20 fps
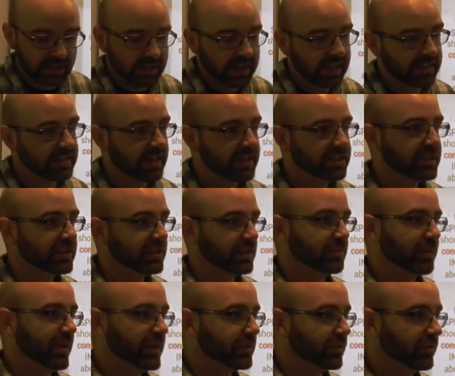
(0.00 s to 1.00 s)
Attention to
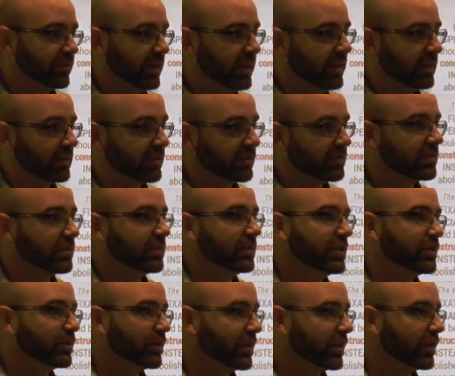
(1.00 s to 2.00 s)
special things
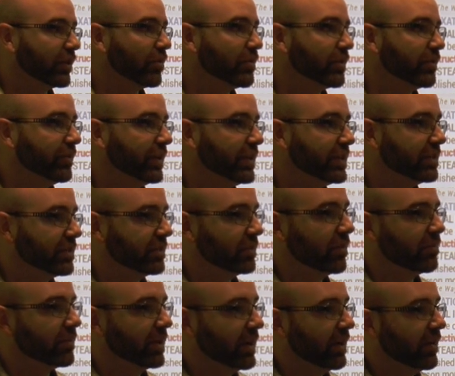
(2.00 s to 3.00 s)
is one of the common features and
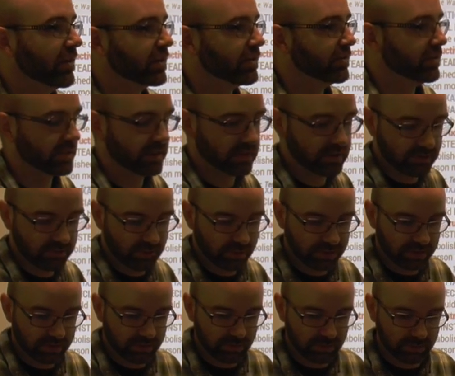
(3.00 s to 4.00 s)
common characteristics of
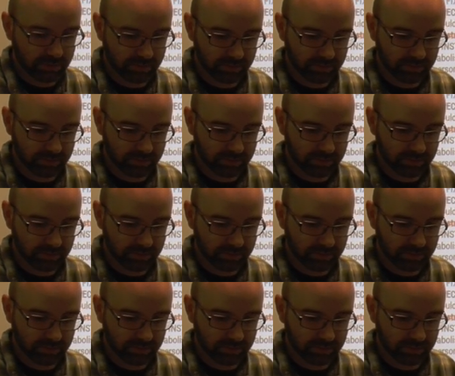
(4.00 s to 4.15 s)
autism.